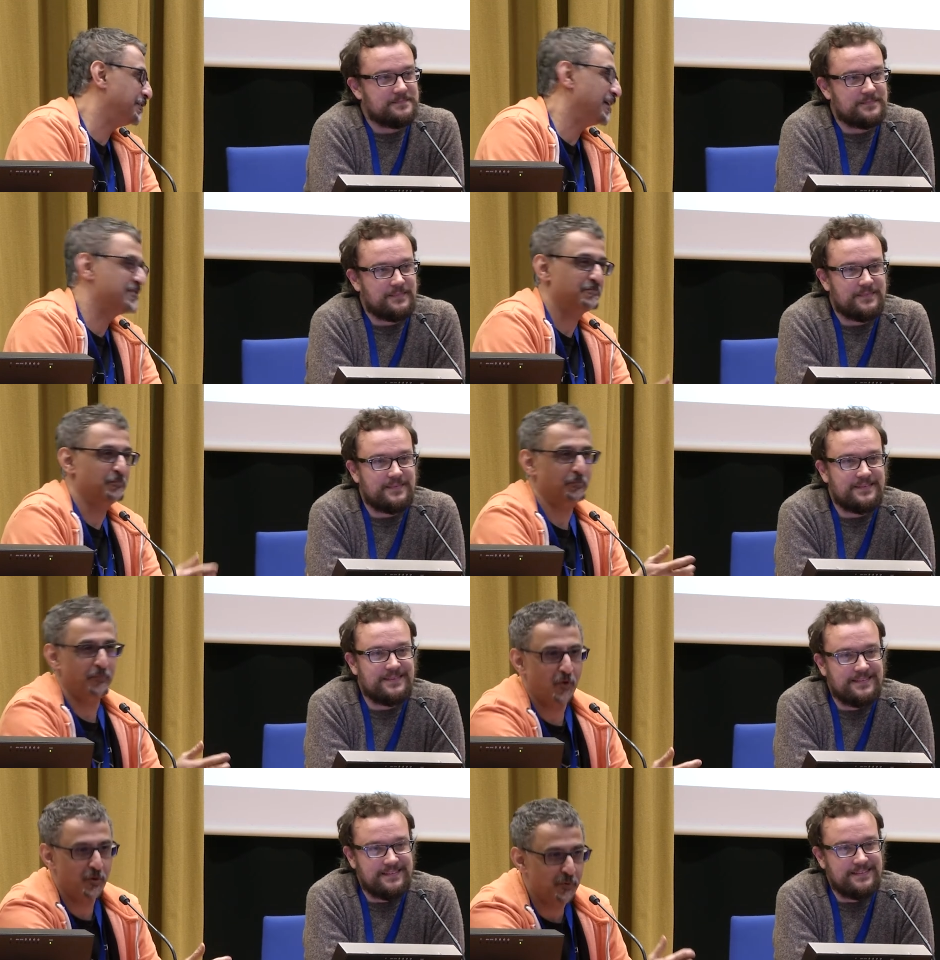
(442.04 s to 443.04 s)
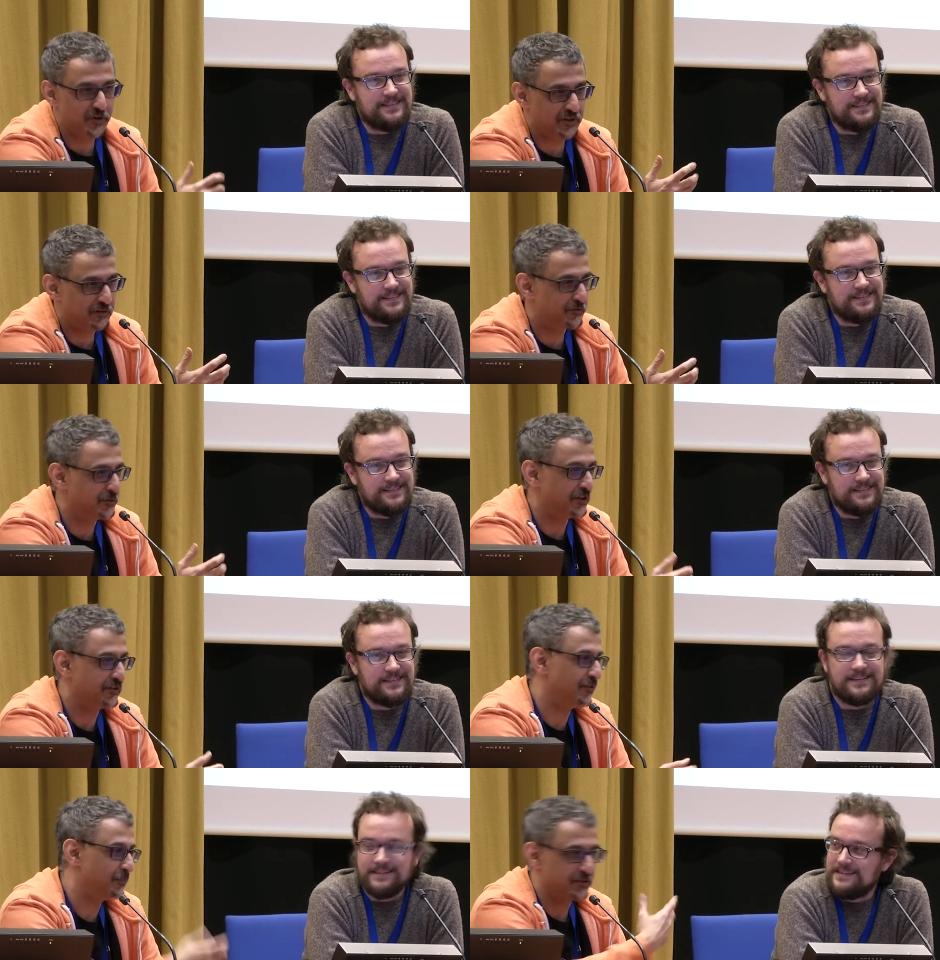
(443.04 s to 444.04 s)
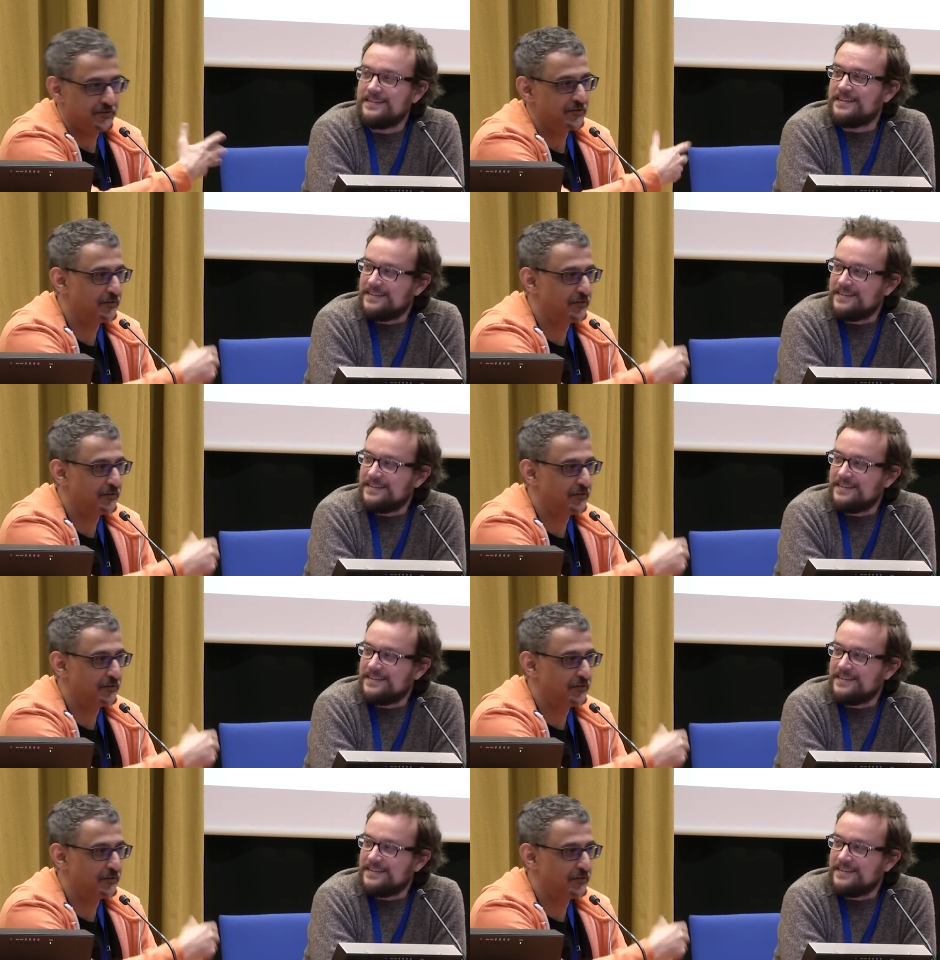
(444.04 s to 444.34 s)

Speaker 1: that's more important than food, I think. But